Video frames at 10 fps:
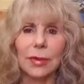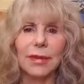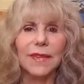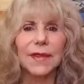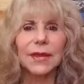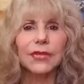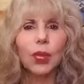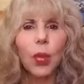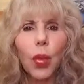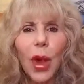but
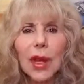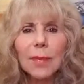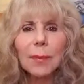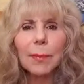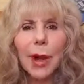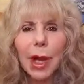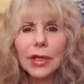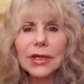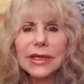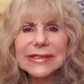there's one
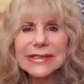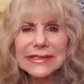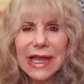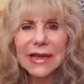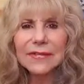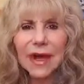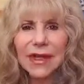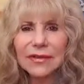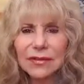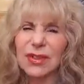part inside of
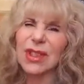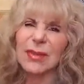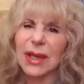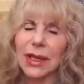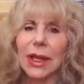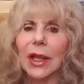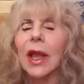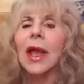us, really many,